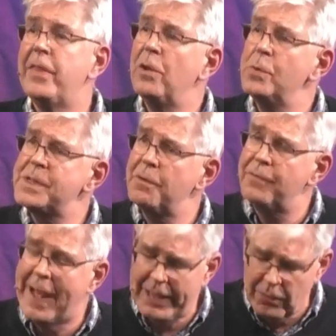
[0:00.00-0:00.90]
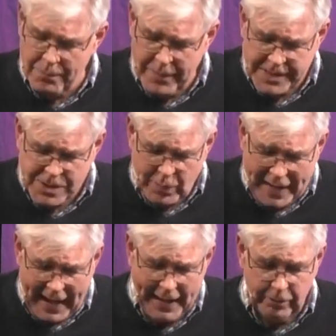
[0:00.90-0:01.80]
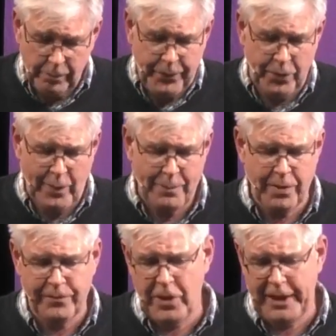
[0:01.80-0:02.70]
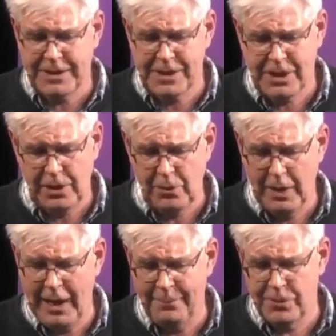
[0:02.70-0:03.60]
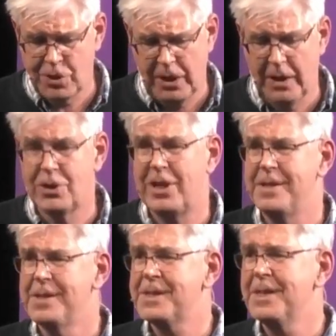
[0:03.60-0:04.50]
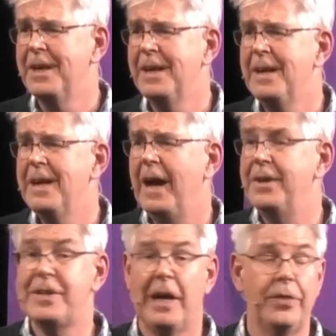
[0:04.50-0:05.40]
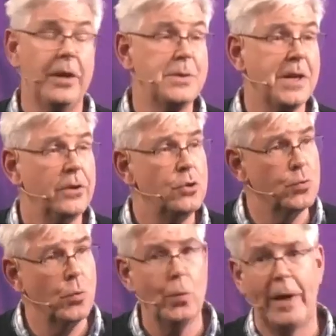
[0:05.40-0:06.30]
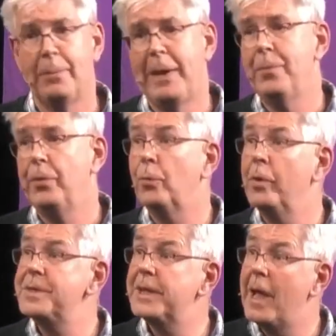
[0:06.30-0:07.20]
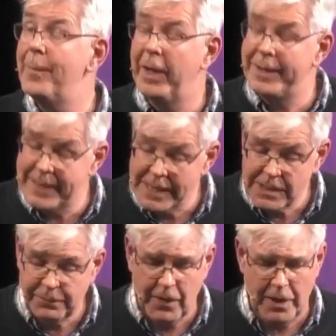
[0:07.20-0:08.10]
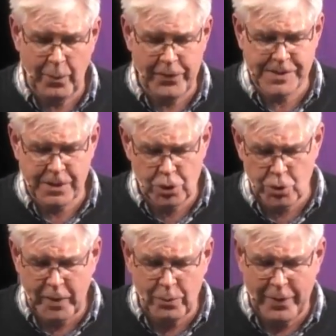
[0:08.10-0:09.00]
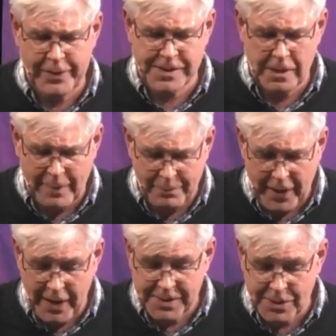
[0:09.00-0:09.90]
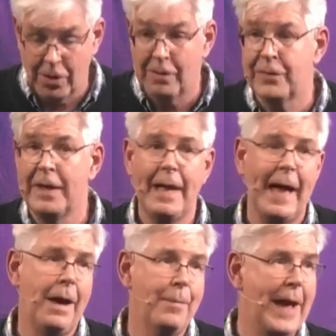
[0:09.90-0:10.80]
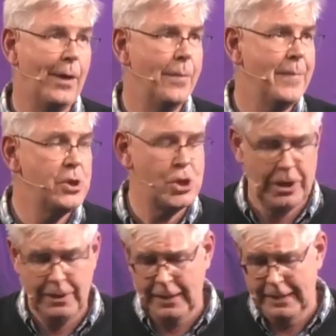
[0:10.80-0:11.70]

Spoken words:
they also value the ministry help that we provide to churches. And those are drawing people to want to come and identify with us and join with us and be part of our mission.